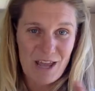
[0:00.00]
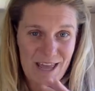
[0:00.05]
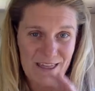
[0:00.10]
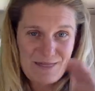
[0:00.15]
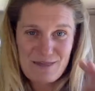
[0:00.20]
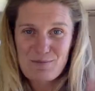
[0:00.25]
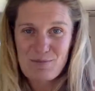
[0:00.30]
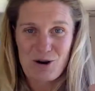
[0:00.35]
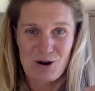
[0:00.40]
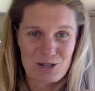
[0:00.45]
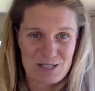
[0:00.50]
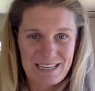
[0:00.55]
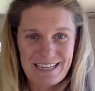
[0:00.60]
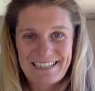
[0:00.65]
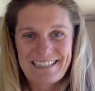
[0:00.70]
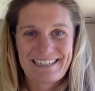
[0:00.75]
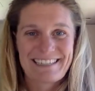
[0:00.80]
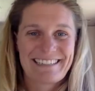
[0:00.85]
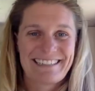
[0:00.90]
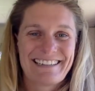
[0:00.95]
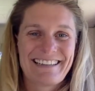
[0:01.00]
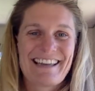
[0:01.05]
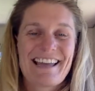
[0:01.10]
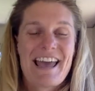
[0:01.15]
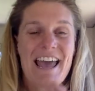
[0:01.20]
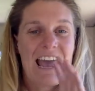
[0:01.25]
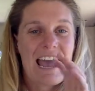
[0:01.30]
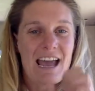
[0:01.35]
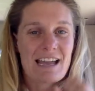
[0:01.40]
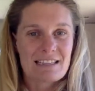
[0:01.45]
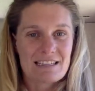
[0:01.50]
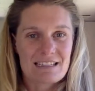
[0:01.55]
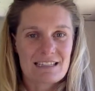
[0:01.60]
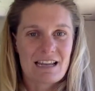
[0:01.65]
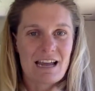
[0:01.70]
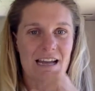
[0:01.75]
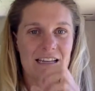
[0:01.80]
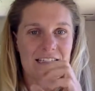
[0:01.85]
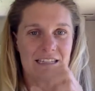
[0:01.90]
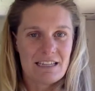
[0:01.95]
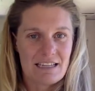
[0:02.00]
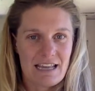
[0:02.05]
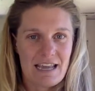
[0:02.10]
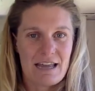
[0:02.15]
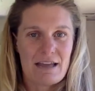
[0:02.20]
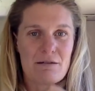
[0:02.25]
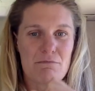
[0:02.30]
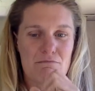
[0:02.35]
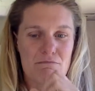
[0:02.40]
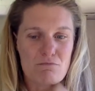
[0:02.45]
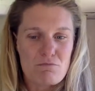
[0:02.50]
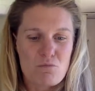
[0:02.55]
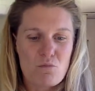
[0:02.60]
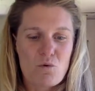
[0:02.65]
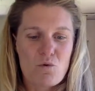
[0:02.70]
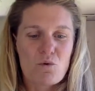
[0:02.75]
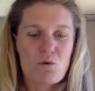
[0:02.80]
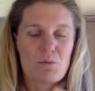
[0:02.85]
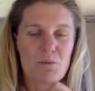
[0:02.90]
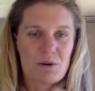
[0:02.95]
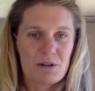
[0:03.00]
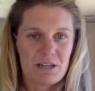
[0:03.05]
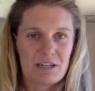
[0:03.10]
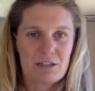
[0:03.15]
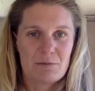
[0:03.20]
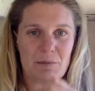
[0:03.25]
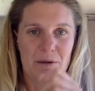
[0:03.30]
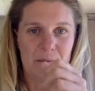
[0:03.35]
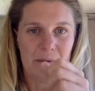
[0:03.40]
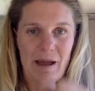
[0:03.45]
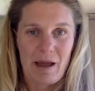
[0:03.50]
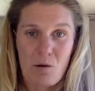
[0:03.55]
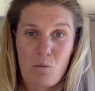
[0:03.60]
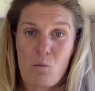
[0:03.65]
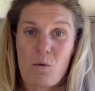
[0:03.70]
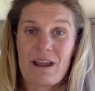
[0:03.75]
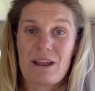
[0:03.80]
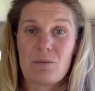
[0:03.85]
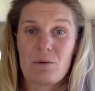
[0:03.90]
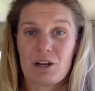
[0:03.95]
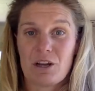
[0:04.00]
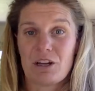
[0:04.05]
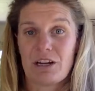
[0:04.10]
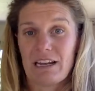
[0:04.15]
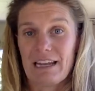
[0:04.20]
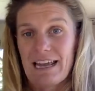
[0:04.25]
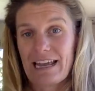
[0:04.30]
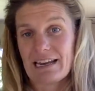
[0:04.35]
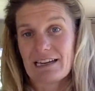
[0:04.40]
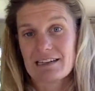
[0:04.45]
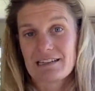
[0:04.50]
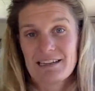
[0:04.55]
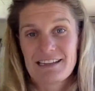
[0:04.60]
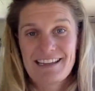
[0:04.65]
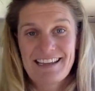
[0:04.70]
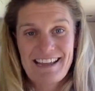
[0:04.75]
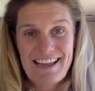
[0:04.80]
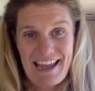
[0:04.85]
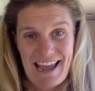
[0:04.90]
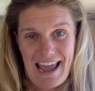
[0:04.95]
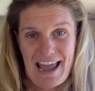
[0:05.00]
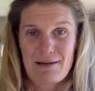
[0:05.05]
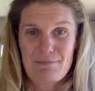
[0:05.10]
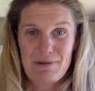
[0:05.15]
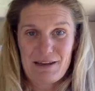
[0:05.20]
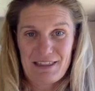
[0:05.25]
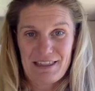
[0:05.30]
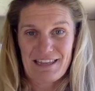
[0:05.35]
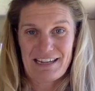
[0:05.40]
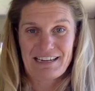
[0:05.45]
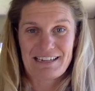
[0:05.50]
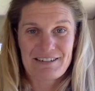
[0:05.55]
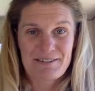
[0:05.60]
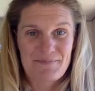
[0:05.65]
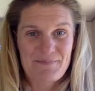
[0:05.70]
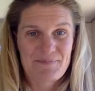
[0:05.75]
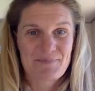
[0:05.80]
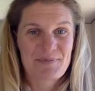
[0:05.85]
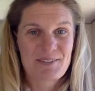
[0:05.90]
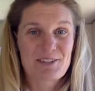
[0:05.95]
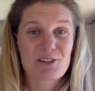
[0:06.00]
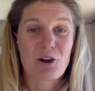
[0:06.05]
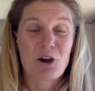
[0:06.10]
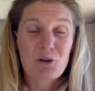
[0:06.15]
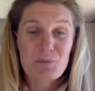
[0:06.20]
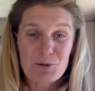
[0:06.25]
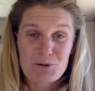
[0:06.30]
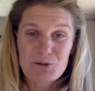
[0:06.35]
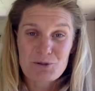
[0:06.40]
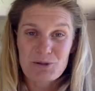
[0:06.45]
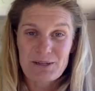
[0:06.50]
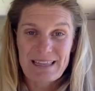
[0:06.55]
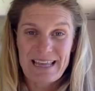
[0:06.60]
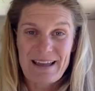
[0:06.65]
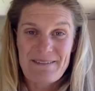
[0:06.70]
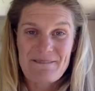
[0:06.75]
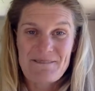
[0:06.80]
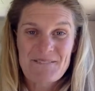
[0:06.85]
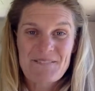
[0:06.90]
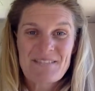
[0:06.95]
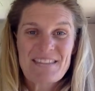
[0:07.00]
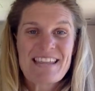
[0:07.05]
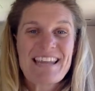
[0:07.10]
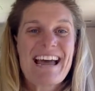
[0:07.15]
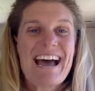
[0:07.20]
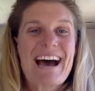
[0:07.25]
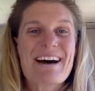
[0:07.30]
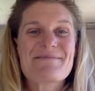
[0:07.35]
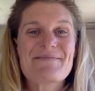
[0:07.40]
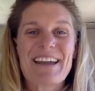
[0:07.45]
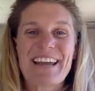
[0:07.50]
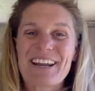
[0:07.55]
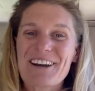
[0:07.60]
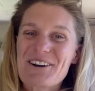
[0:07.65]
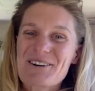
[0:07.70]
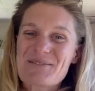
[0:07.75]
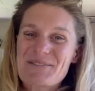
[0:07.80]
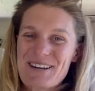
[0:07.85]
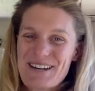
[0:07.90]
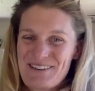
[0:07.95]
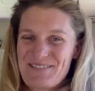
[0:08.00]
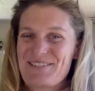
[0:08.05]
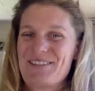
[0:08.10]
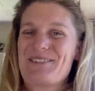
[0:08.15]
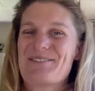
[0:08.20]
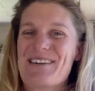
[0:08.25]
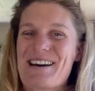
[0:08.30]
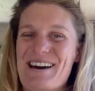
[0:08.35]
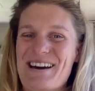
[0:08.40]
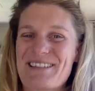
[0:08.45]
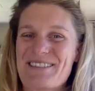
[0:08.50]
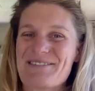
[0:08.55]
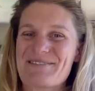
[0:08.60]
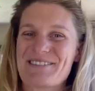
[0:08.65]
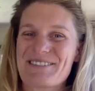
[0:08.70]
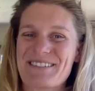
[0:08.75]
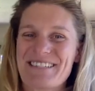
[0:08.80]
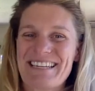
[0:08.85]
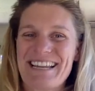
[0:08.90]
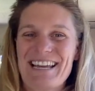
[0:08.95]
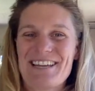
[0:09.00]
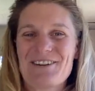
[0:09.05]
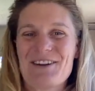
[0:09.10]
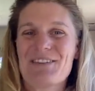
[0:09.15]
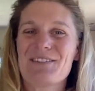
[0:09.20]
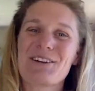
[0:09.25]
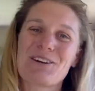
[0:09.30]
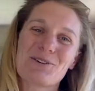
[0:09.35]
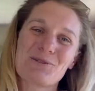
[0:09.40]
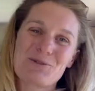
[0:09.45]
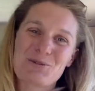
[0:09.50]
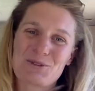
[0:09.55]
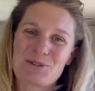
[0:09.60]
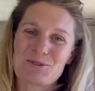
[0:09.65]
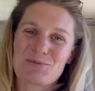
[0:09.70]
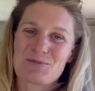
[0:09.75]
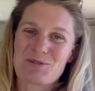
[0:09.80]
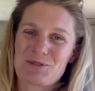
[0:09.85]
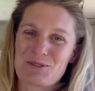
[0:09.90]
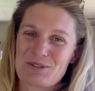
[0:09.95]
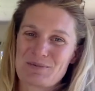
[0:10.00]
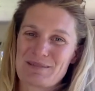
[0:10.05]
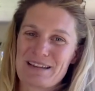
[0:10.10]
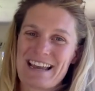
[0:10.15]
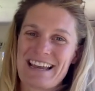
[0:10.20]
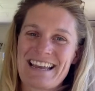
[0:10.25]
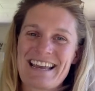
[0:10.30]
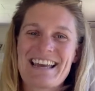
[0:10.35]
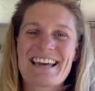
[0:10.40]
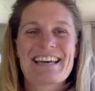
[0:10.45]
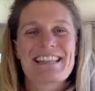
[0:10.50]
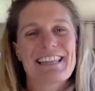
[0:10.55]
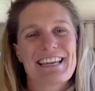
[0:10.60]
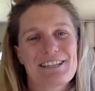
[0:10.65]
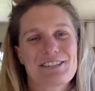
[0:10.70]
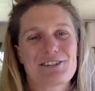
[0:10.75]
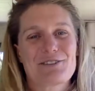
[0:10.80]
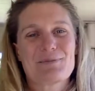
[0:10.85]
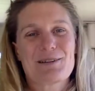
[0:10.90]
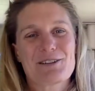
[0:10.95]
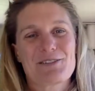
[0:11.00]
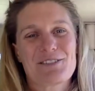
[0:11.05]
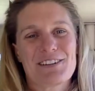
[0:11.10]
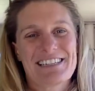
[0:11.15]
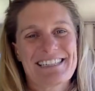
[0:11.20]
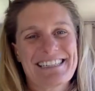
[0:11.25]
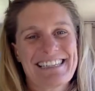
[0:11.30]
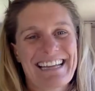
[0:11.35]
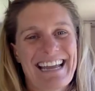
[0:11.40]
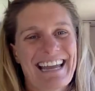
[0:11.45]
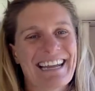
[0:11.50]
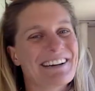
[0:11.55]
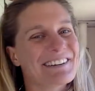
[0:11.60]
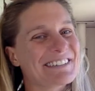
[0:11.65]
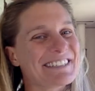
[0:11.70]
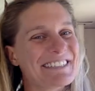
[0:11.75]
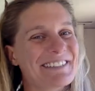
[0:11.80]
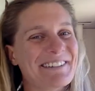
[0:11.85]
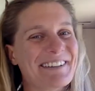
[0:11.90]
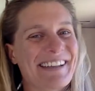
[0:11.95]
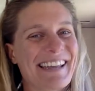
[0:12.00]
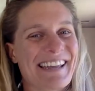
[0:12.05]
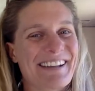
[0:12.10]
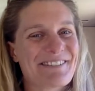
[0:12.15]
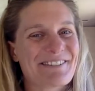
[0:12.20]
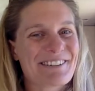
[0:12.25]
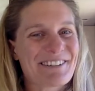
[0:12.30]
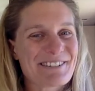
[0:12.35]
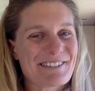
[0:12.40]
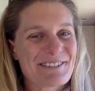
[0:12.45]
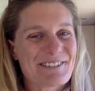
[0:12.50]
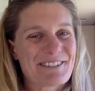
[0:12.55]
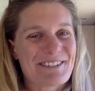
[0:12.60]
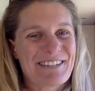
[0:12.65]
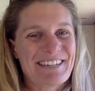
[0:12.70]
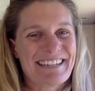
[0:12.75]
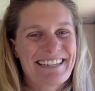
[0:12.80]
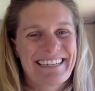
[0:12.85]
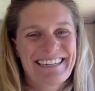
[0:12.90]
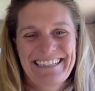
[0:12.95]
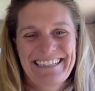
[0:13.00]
in the process and start to get more predictable about where we're going to land at month end? So I hope you enjoyed that. And I hope wherever you are in the world today, you're having an awesome, awesome day. Thanks so much for listening, and I'll see you again real soon.